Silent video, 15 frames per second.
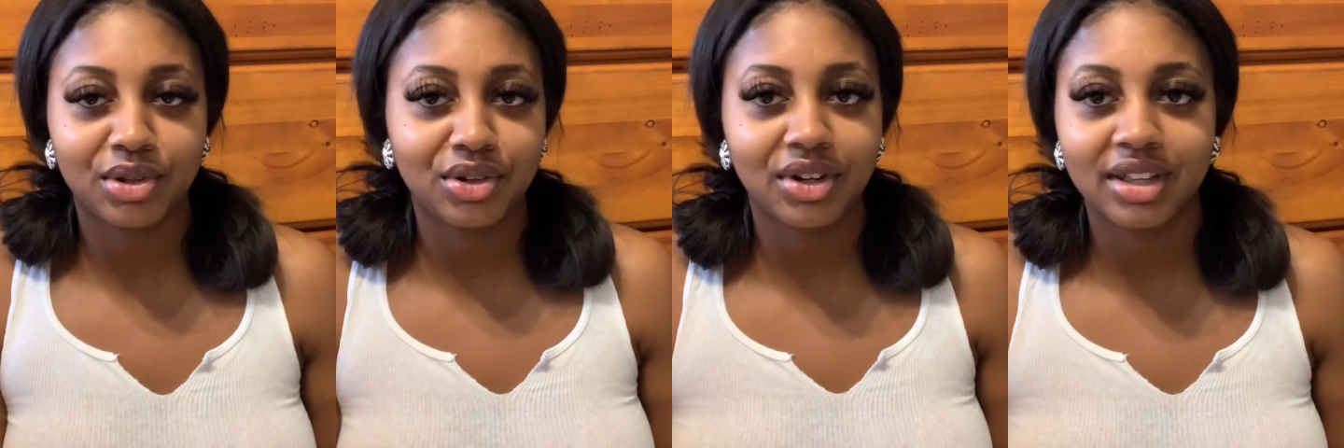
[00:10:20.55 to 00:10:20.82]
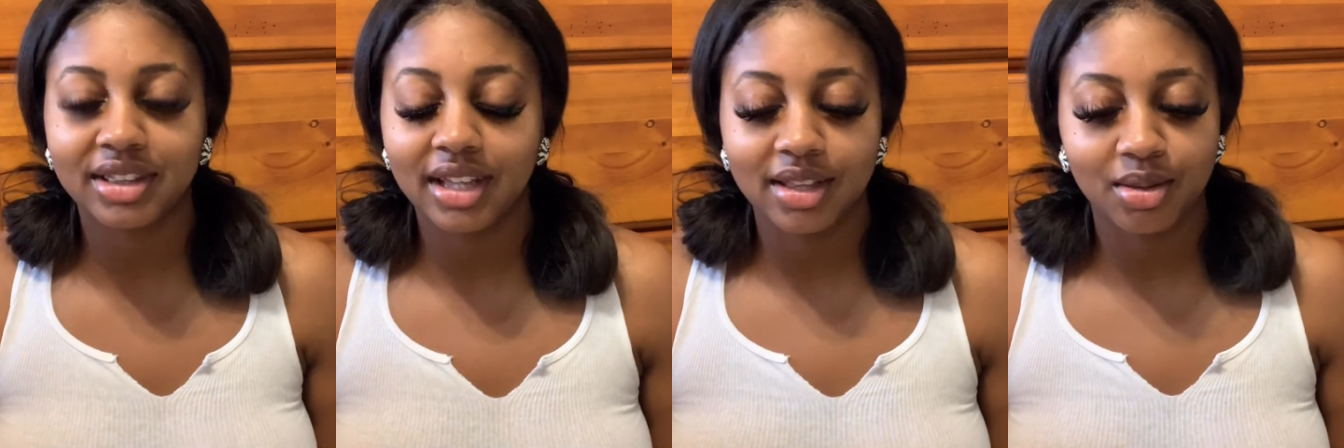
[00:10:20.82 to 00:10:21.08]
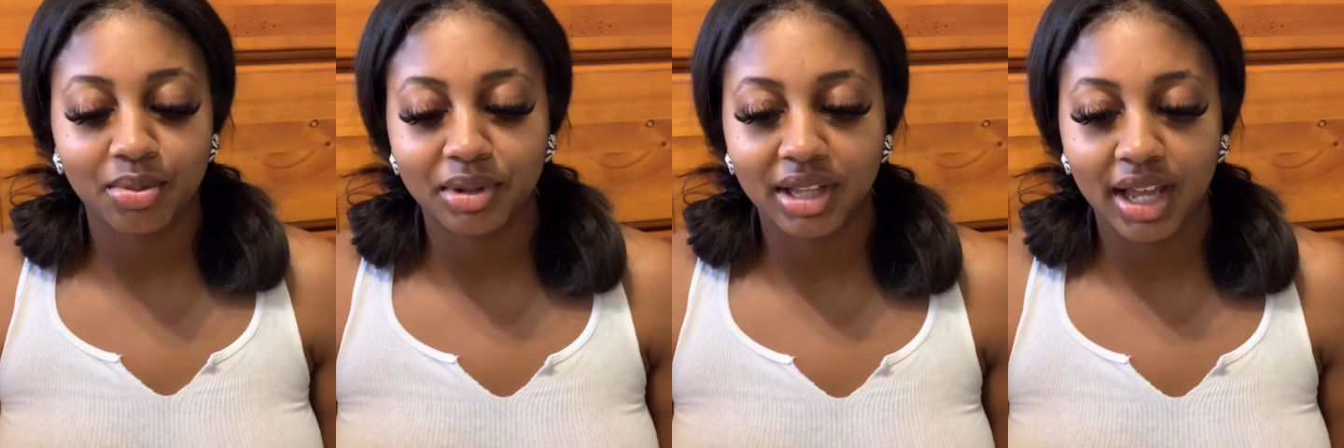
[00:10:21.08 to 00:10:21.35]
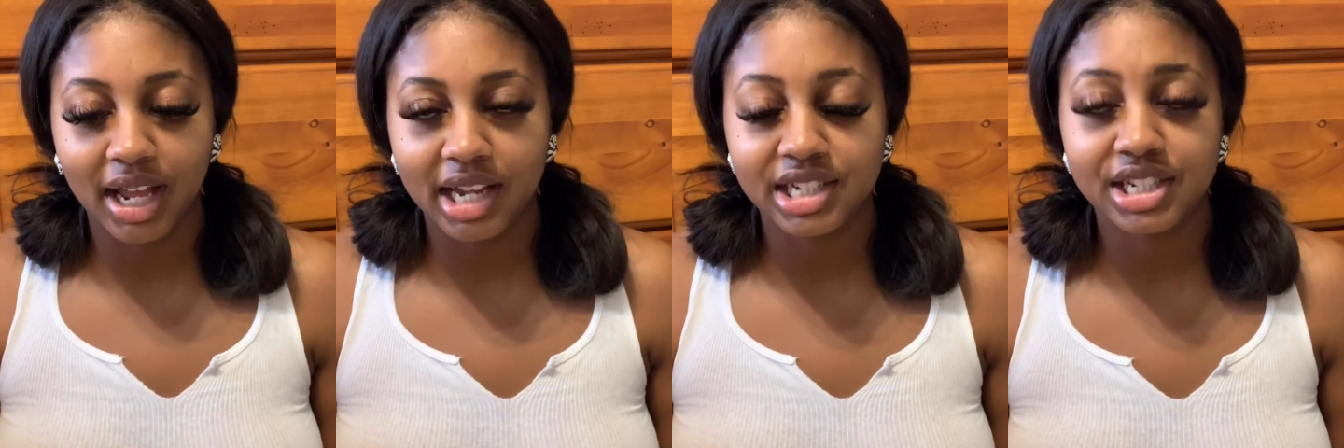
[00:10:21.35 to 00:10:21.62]
You don't have to put the
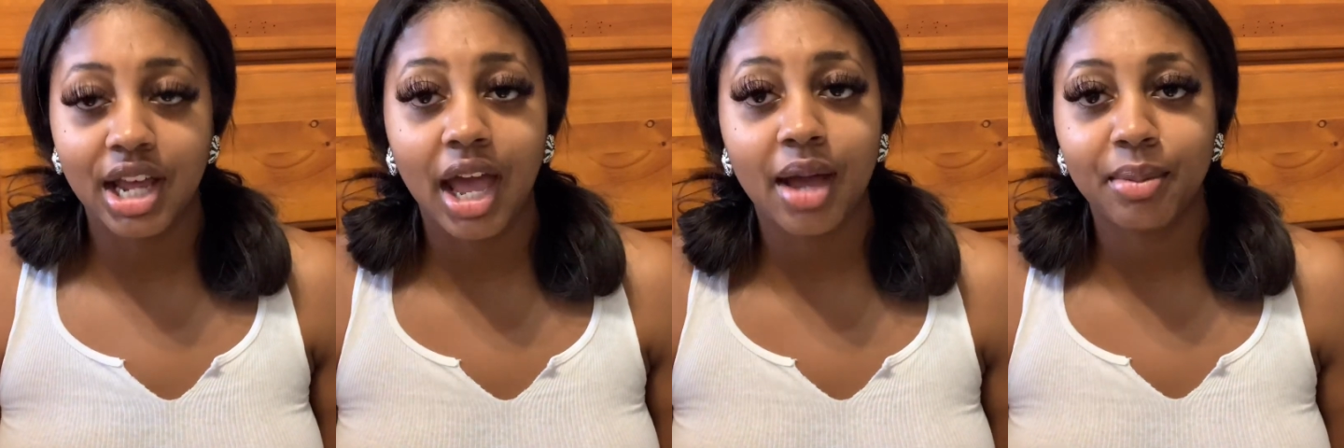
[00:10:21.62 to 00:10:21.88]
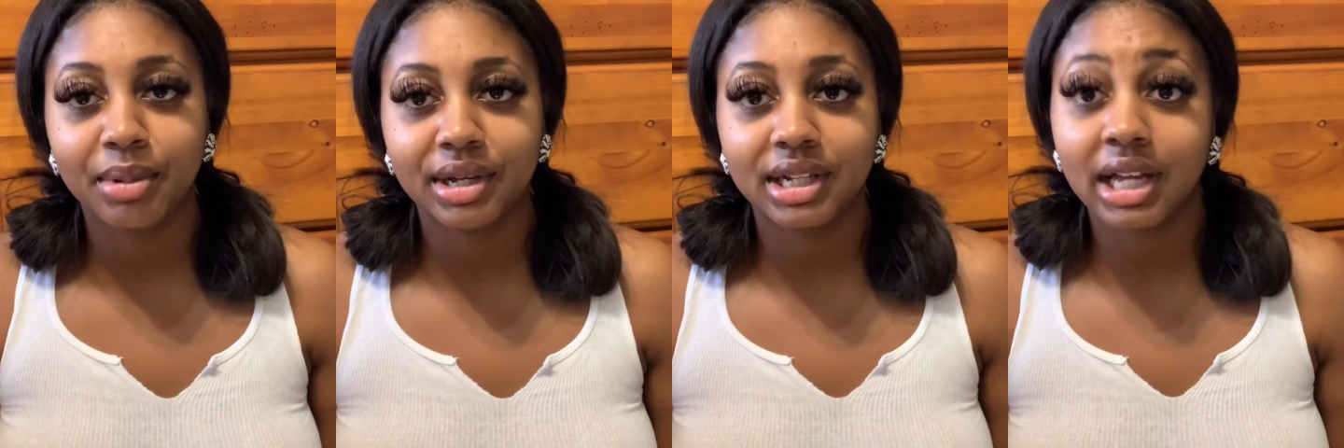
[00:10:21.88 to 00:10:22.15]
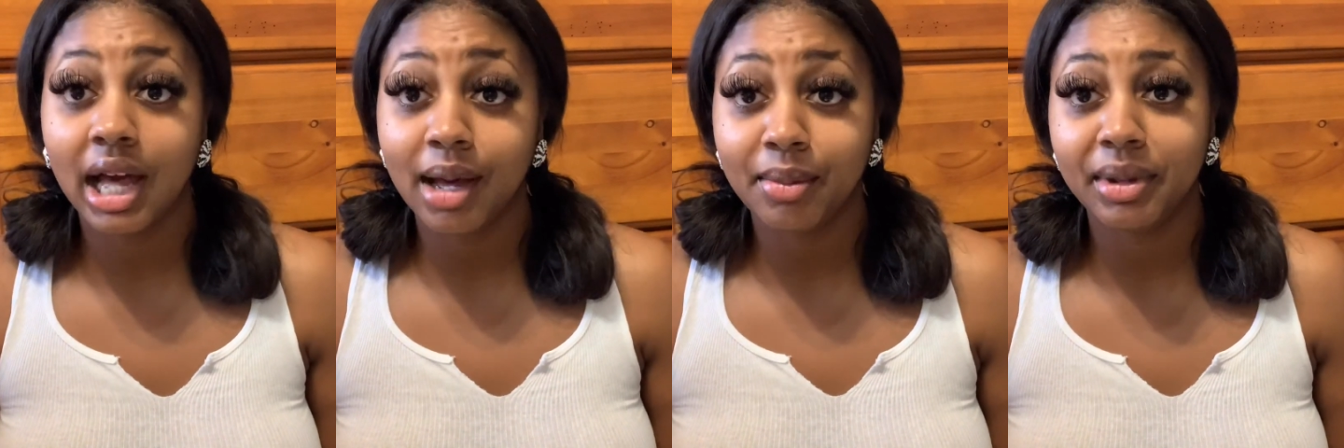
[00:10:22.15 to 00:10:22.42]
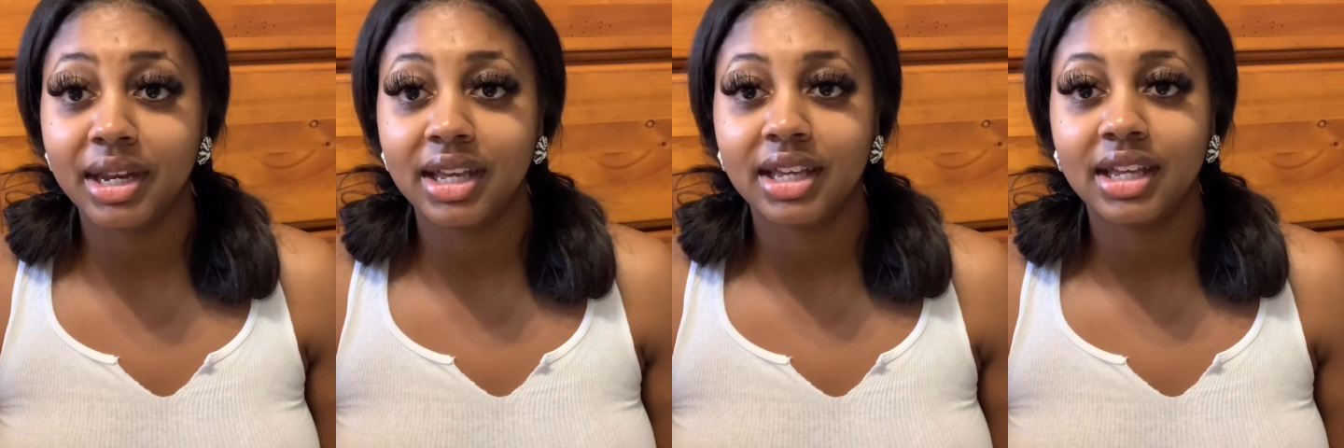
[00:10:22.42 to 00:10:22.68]
hashtag, but
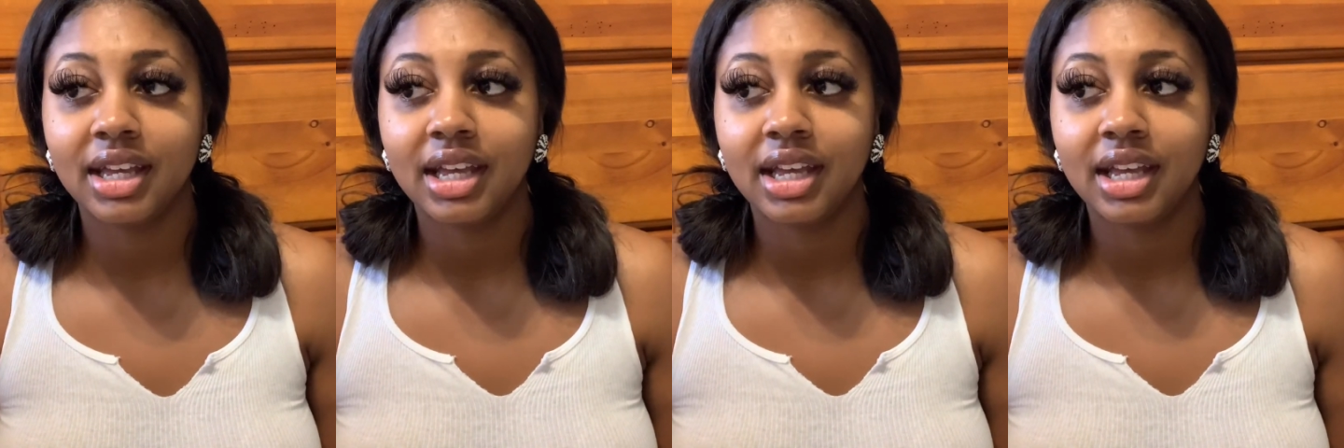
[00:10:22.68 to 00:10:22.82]
comment it,